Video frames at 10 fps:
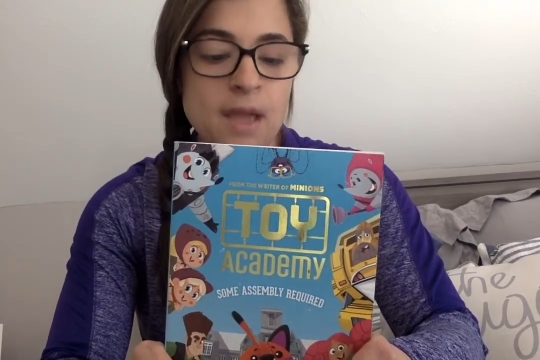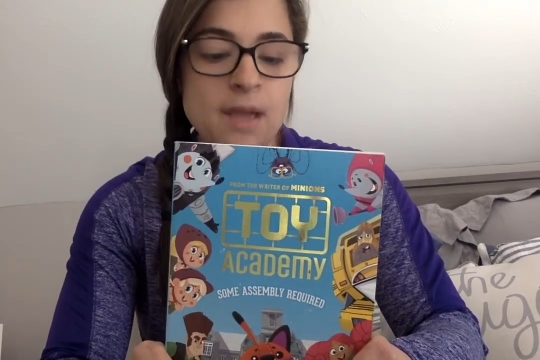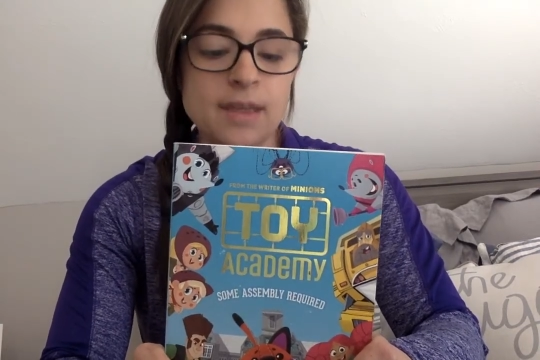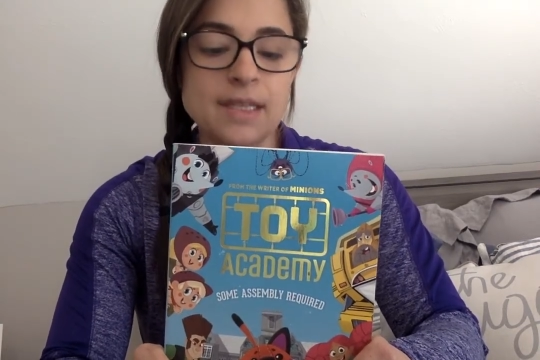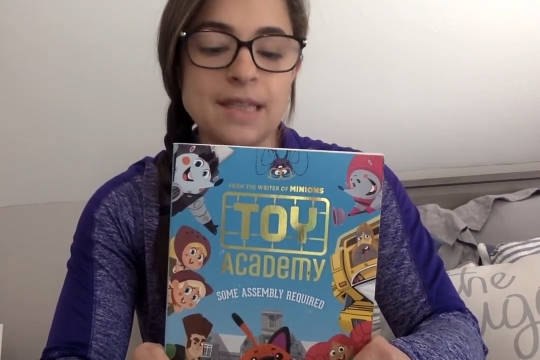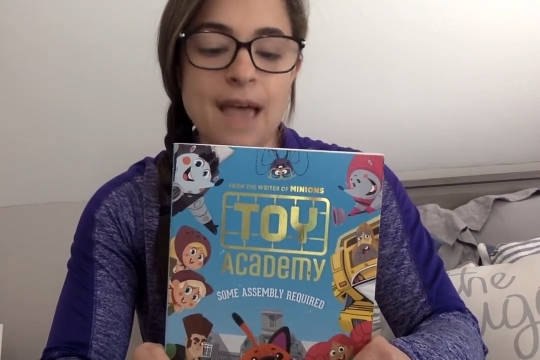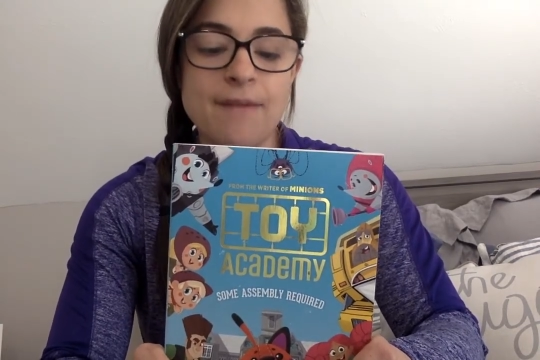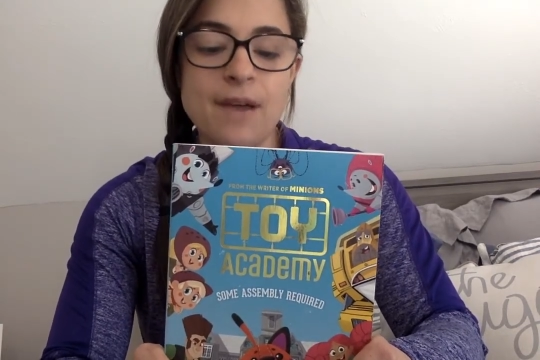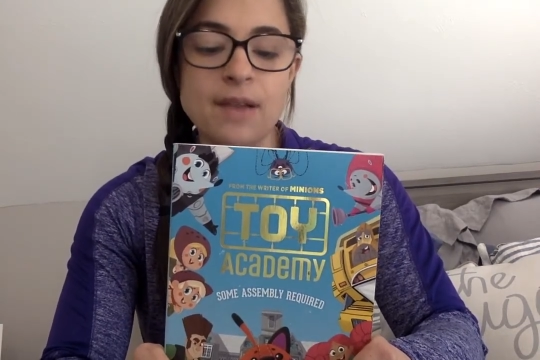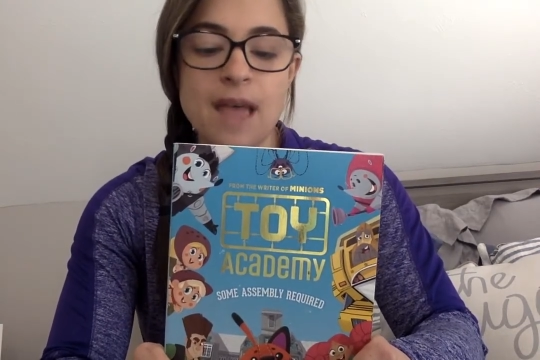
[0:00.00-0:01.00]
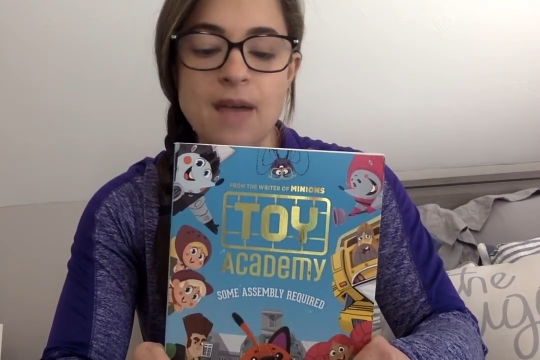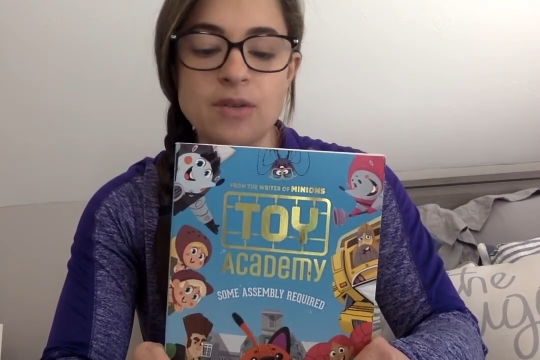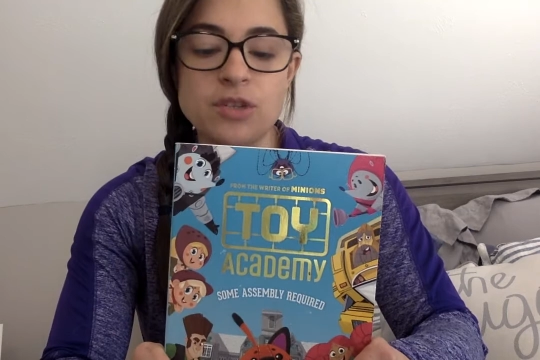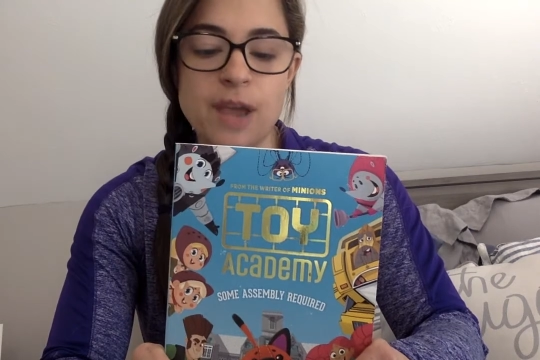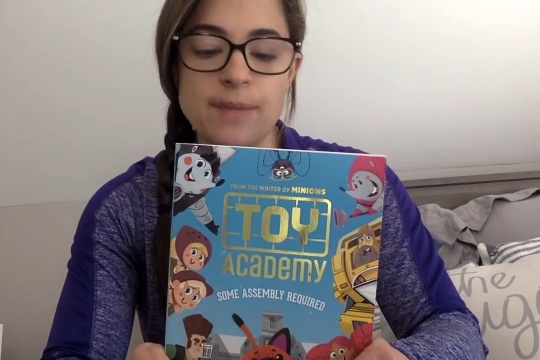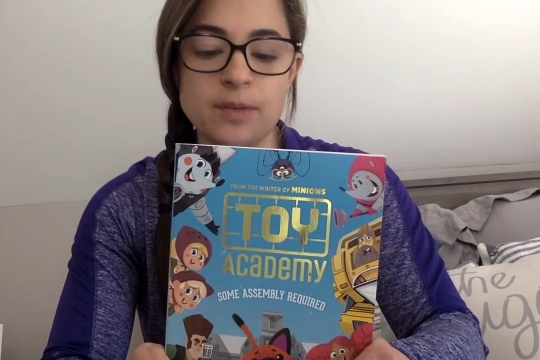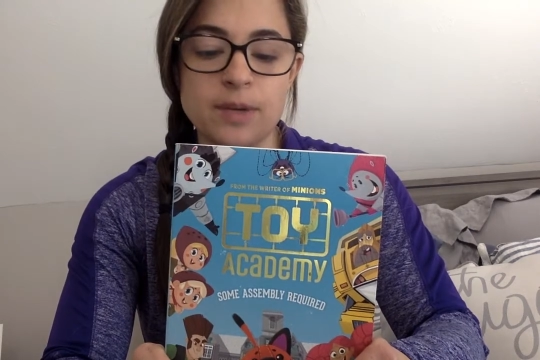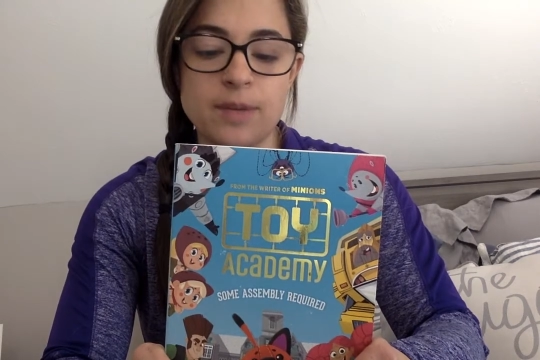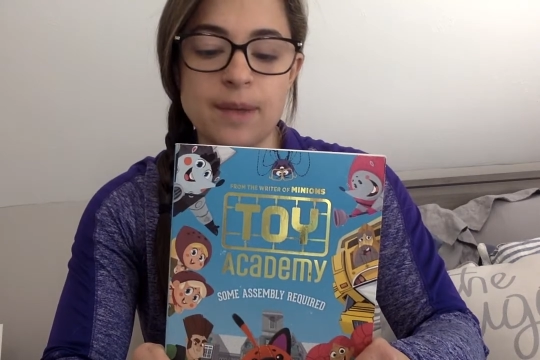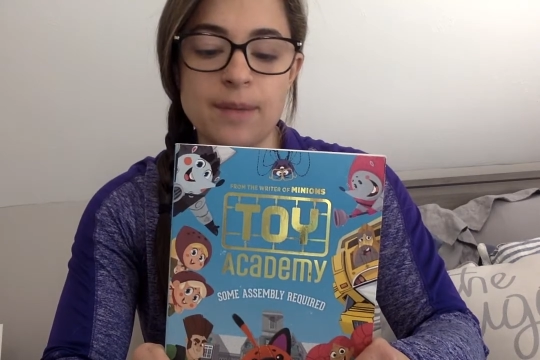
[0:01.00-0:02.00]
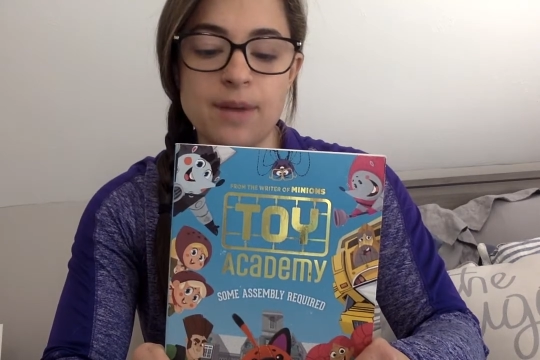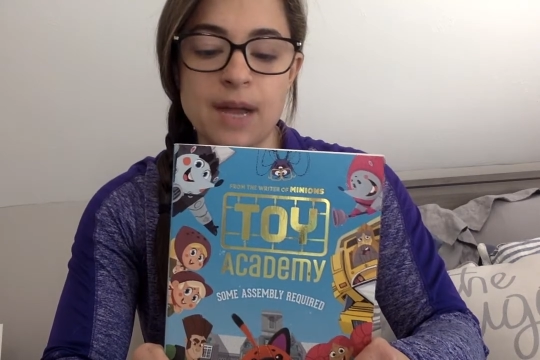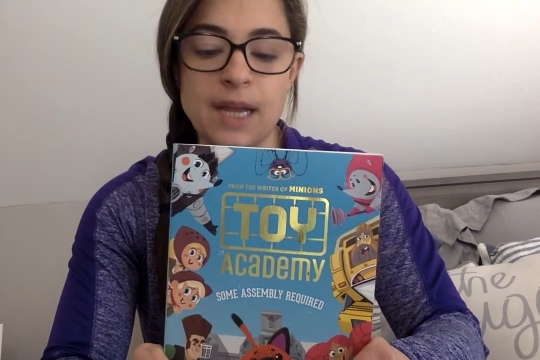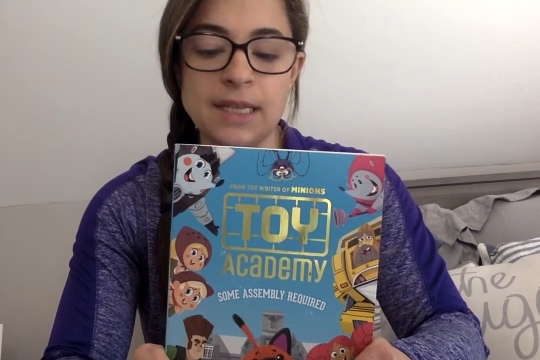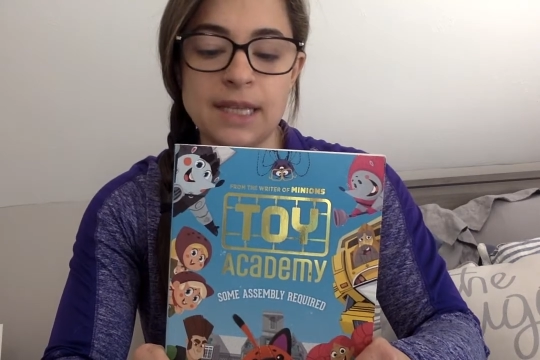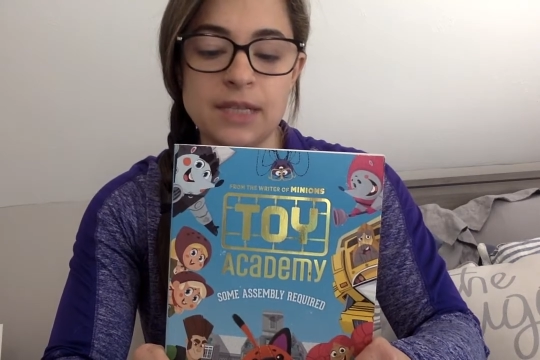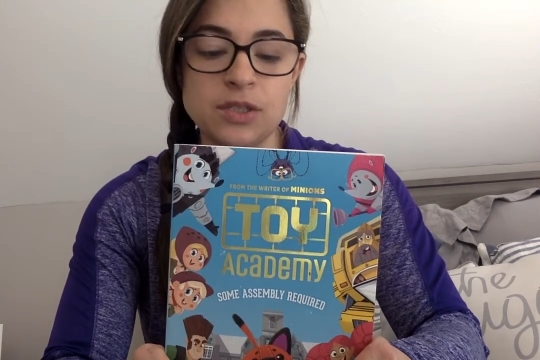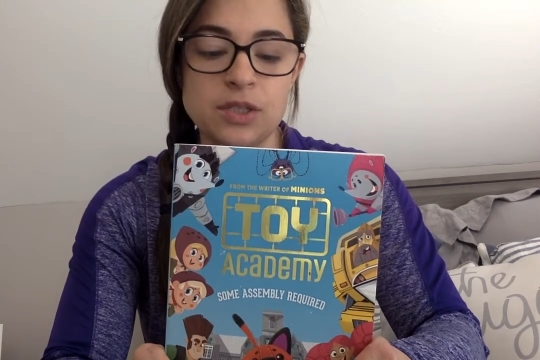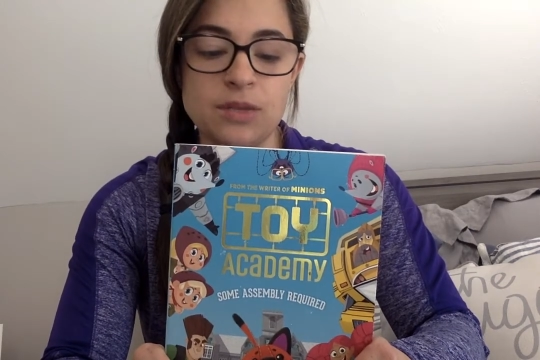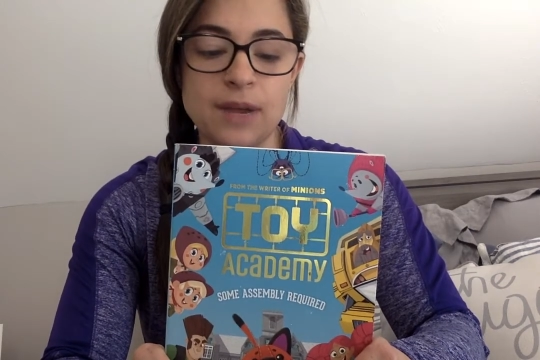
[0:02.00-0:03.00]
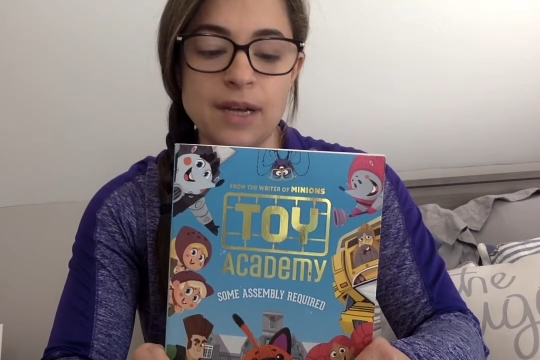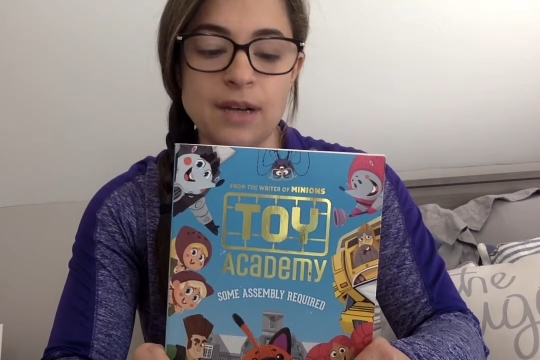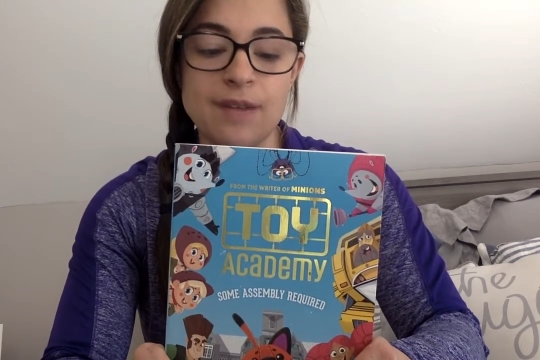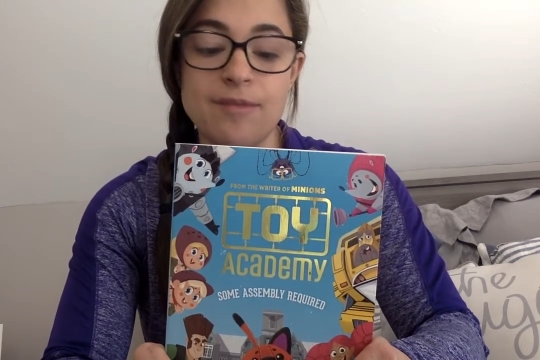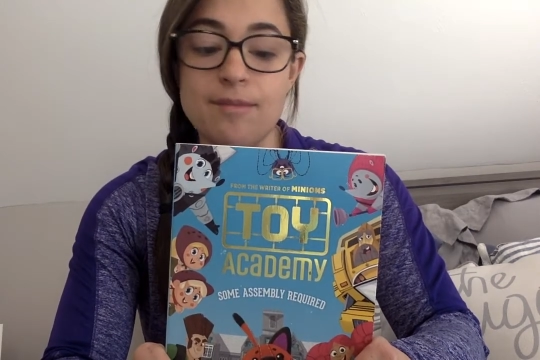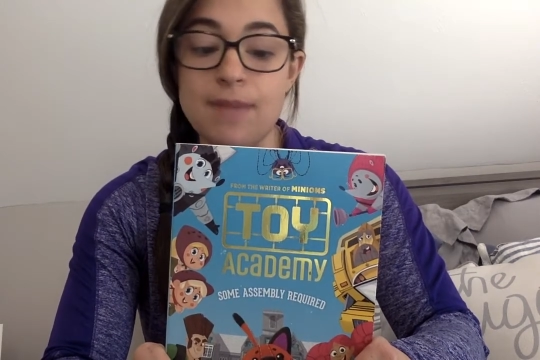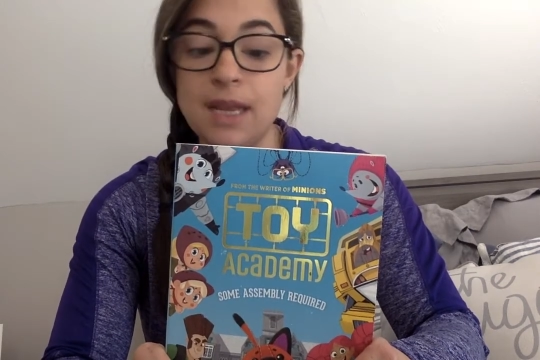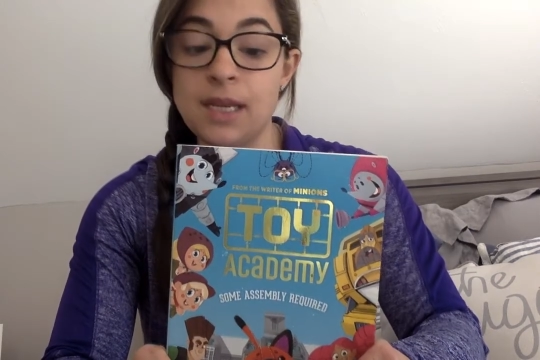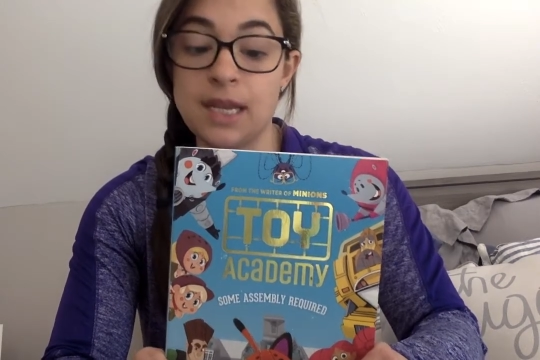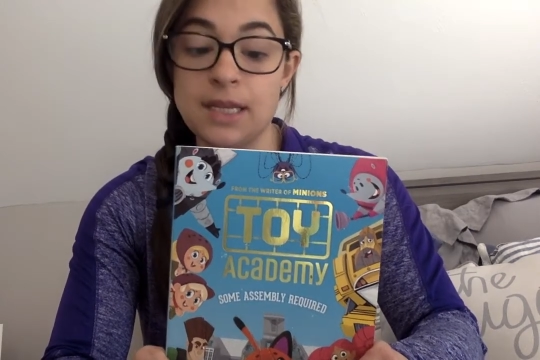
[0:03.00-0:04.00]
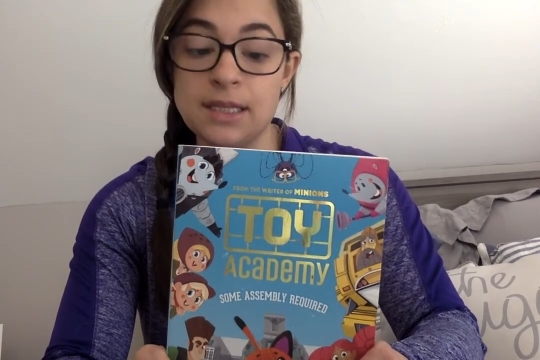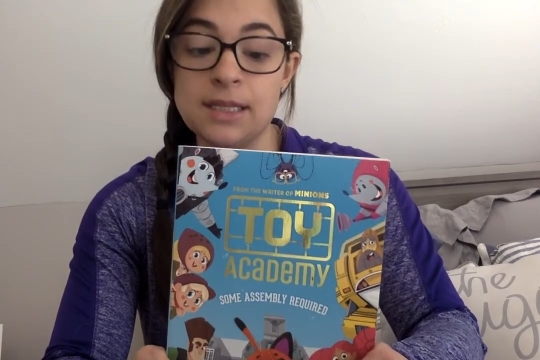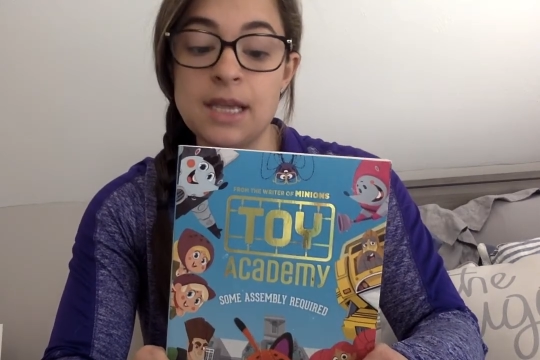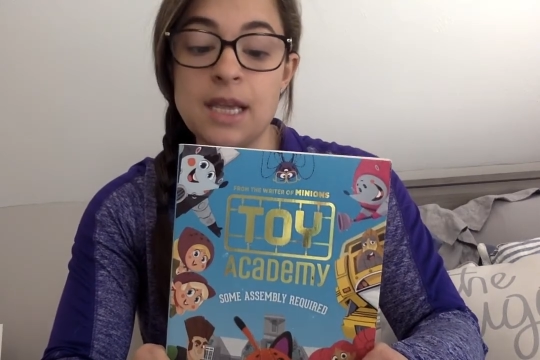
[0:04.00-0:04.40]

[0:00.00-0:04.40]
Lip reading: This laugh out loud chapter book by Brian Lynch, the writer of Minions